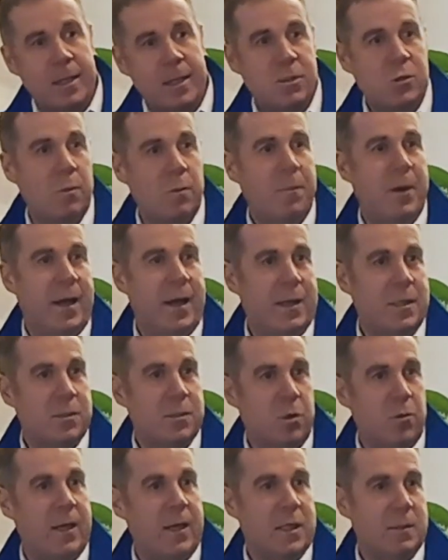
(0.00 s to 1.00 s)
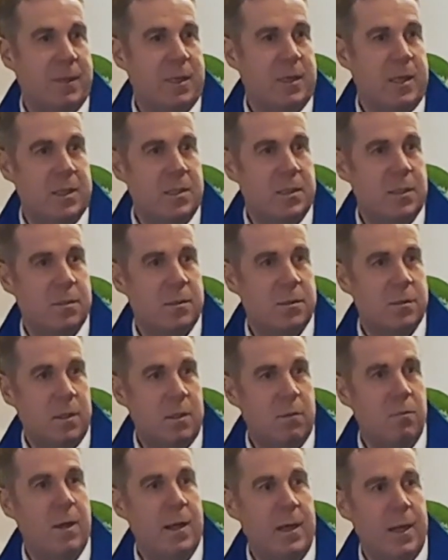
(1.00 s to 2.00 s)
it has surpassed their
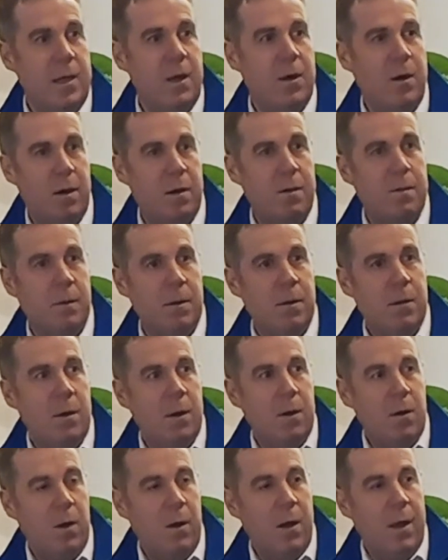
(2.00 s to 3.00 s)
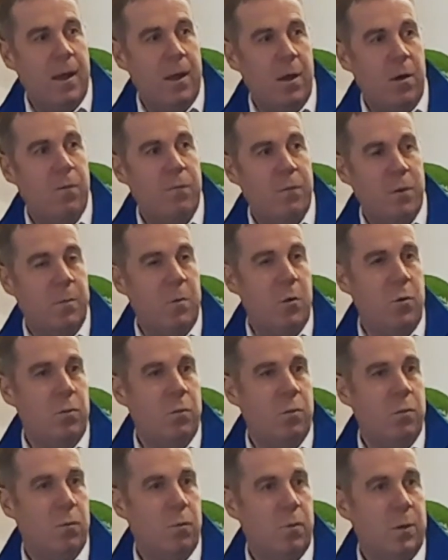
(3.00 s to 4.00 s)
expectations. They really are over the
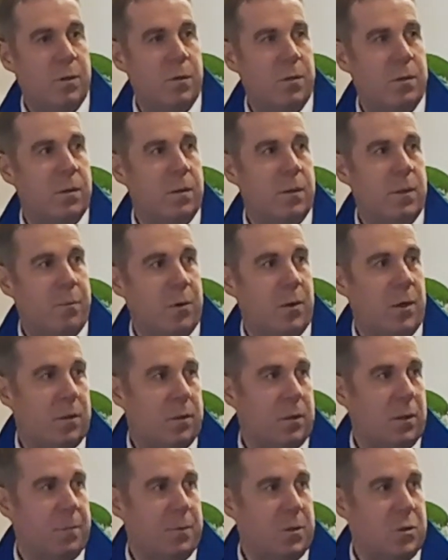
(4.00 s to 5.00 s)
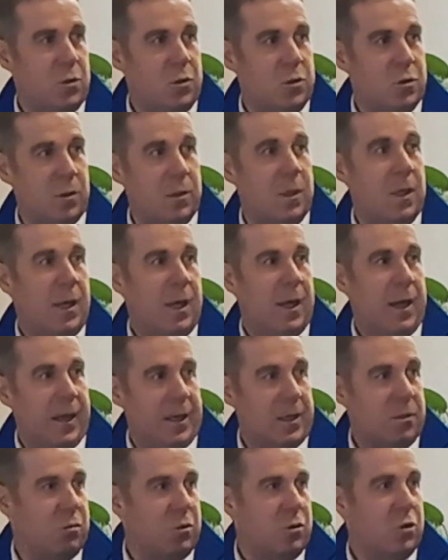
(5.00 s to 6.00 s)
moon with the product they're producing,
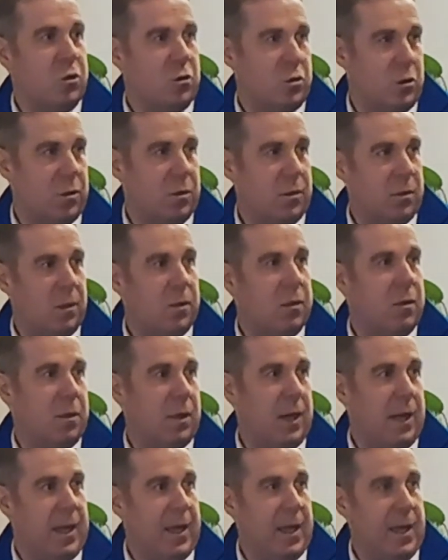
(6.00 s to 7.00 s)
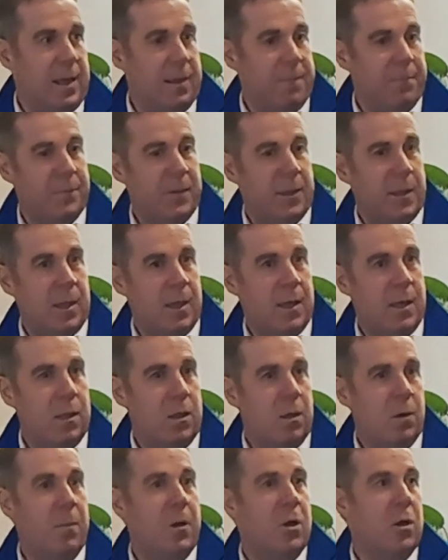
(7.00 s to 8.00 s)
and it's reducing their
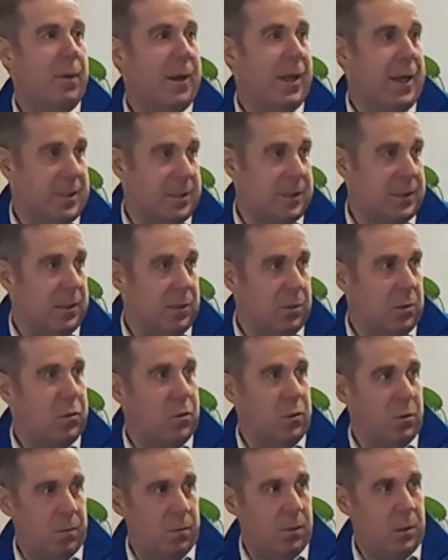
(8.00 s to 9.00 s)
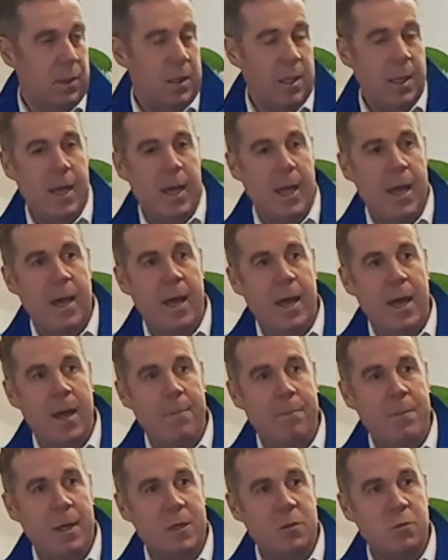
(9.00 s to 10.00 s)
amount of blasting that they're doing,
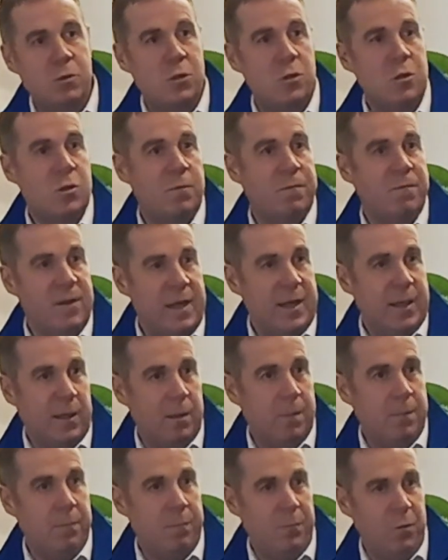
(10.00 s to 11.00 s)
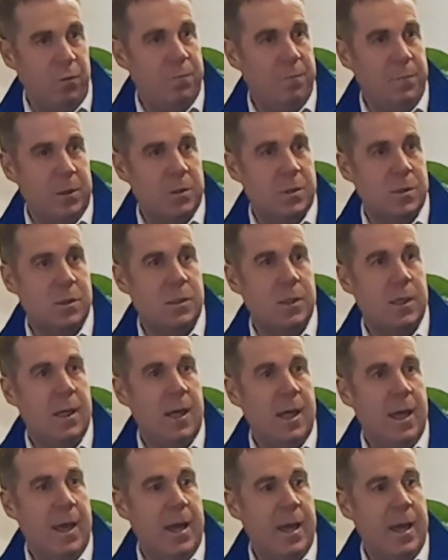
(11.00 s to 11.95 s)
and it's reducing vehicle movements.